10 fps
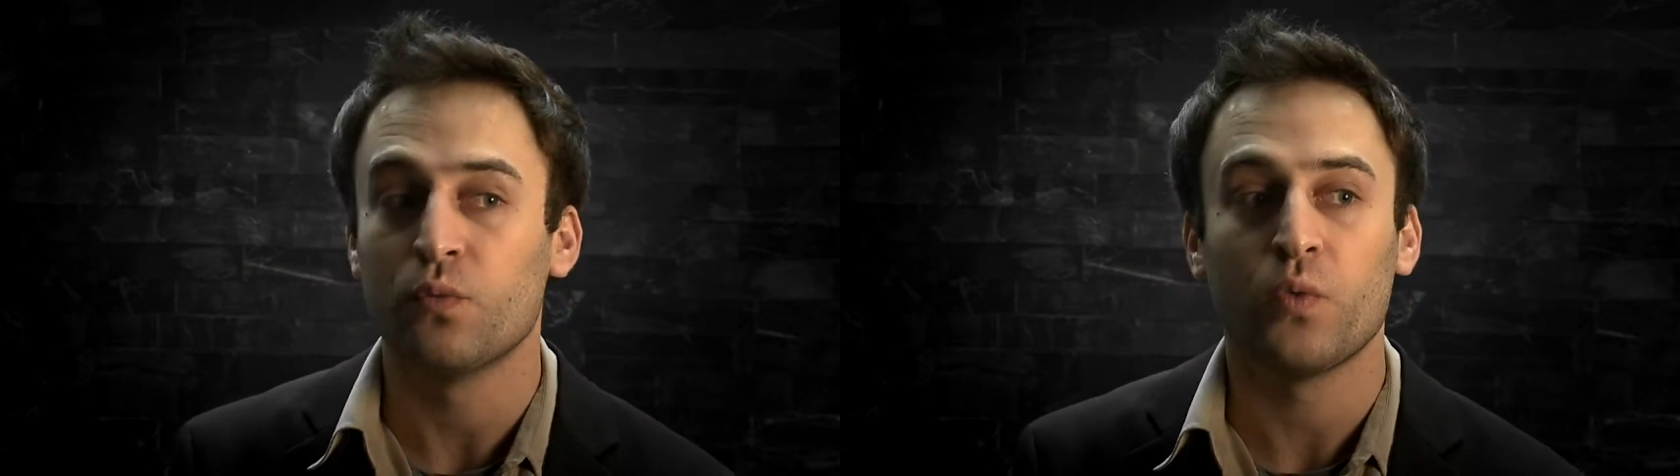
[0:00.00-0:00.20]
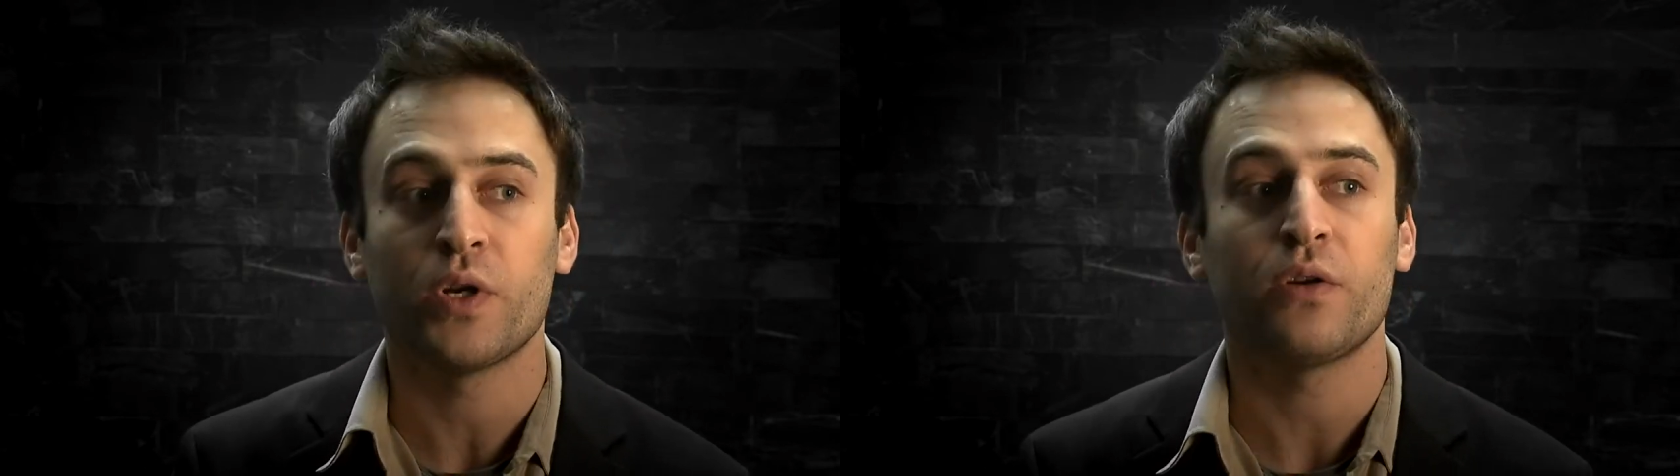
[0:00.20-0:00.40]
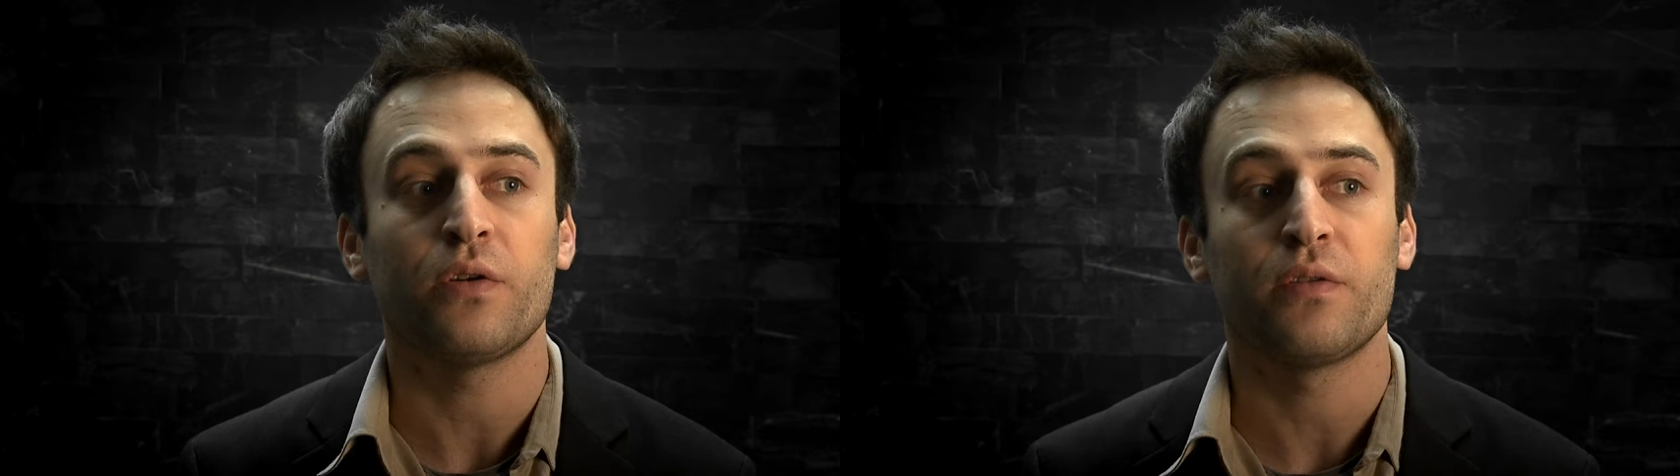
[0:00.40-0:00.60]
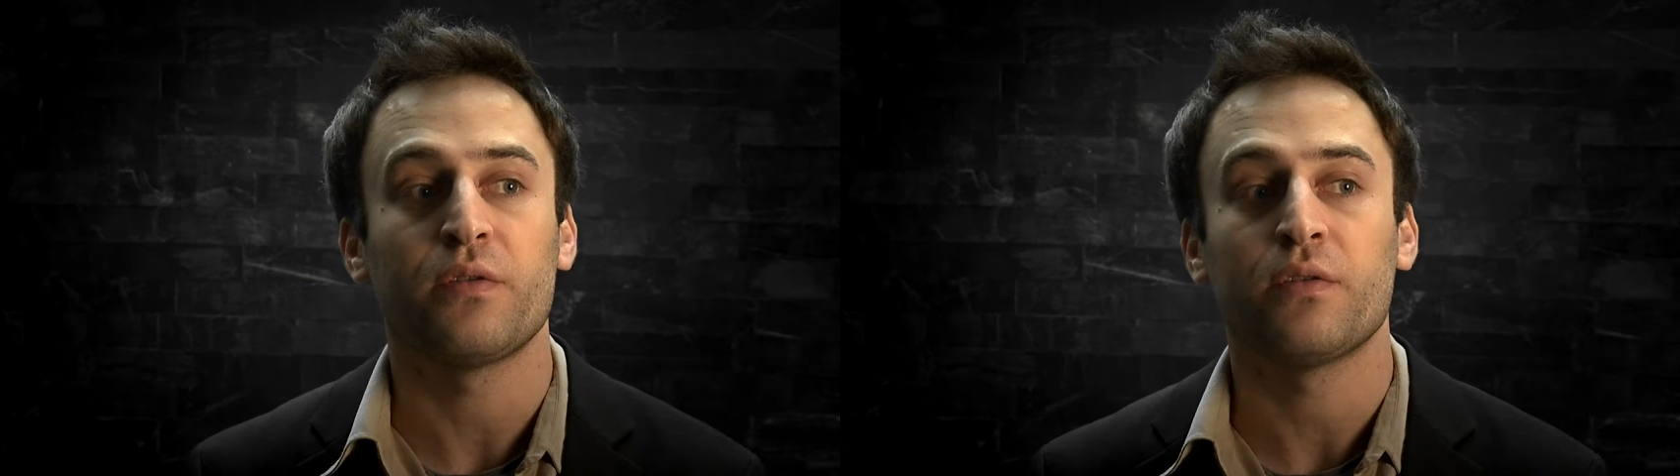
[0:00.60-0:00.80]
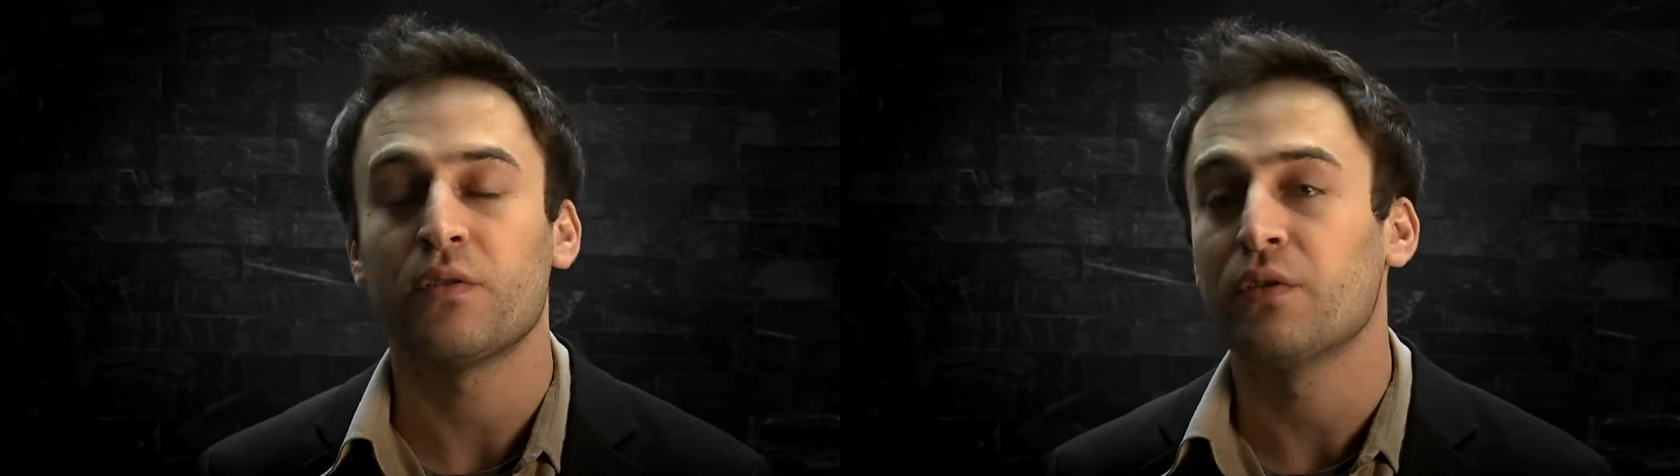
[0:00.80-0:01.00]
what are
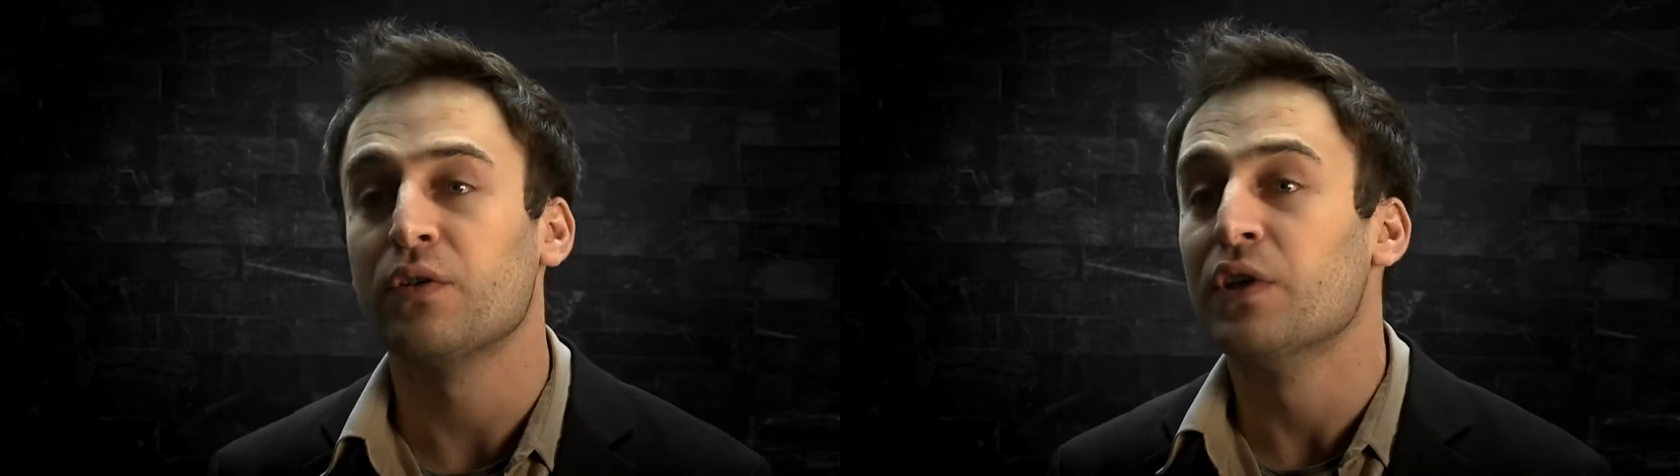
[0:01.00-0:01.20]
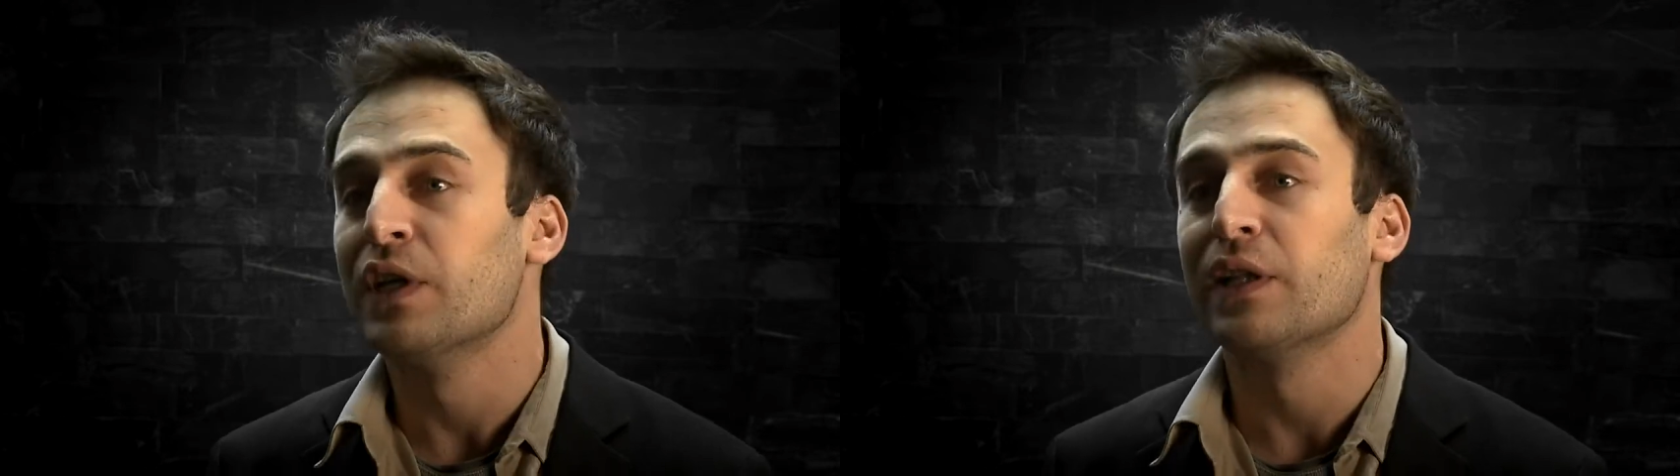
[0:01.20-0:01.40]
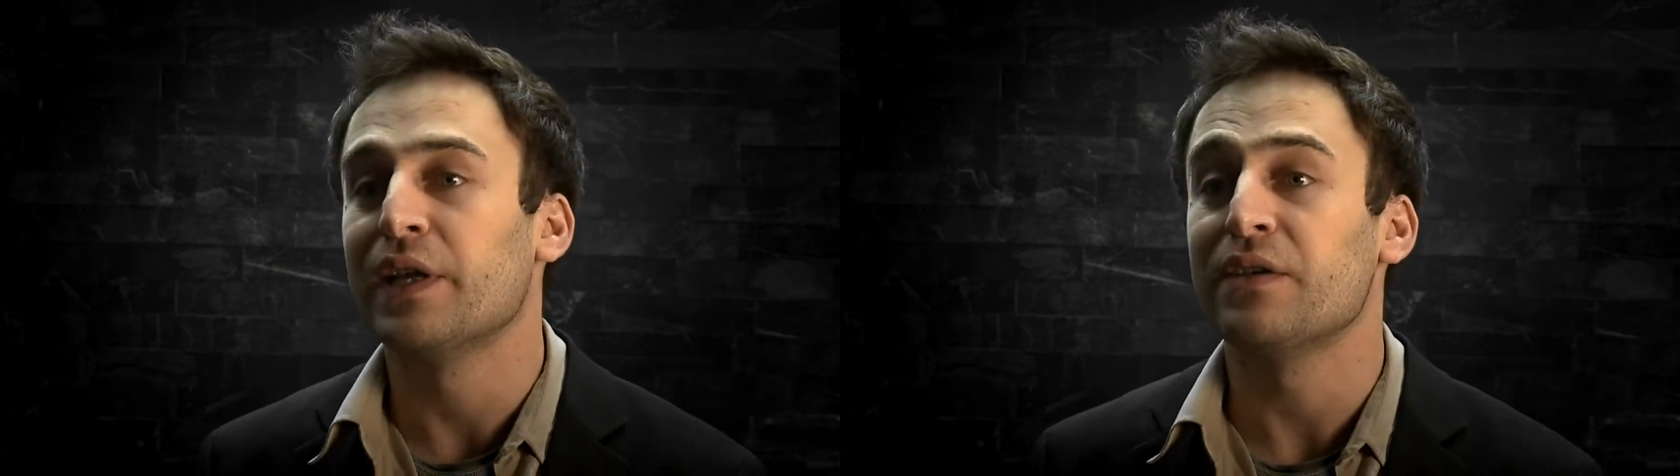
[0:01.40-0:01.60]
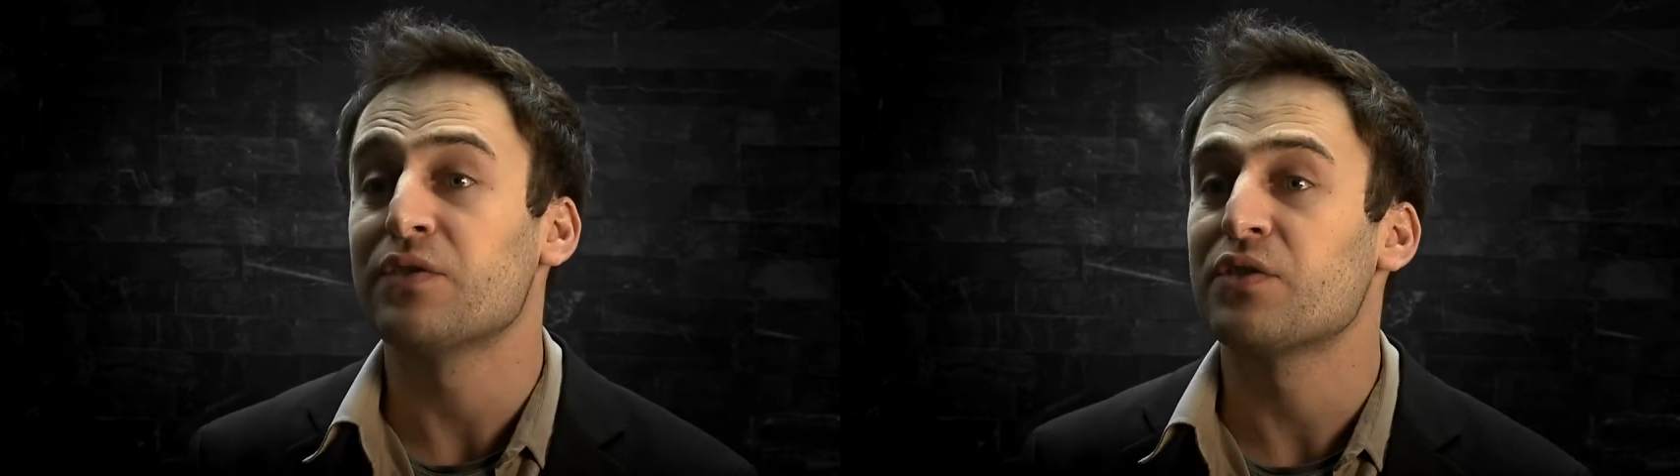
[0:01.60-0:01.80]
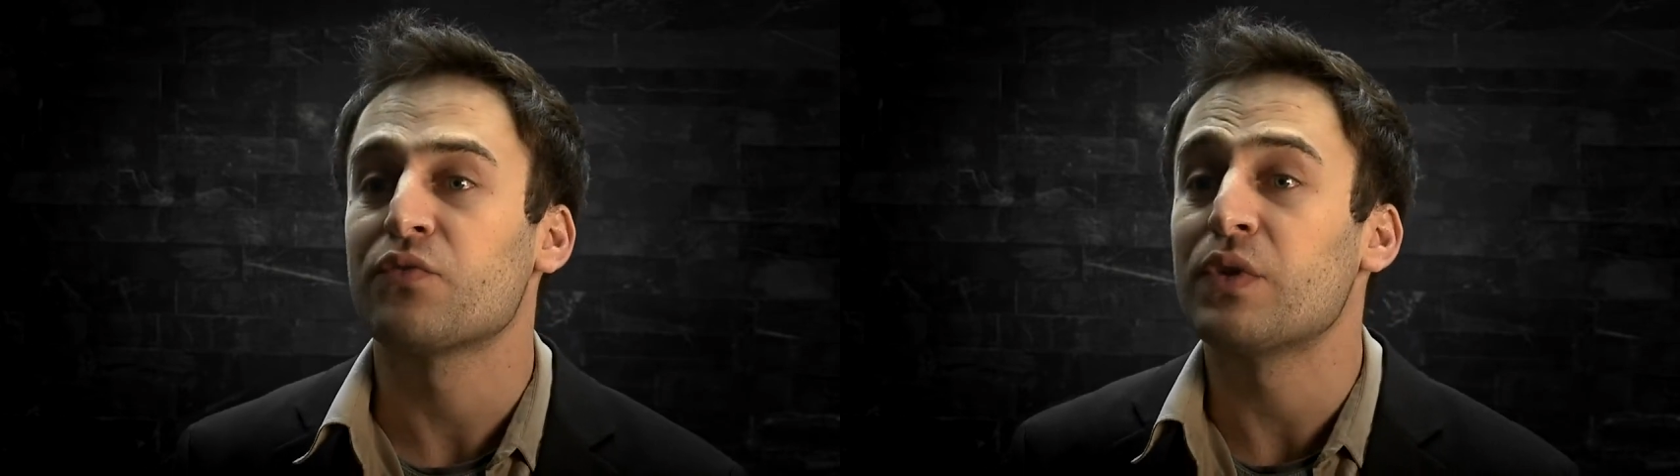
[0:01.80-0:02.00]
the latest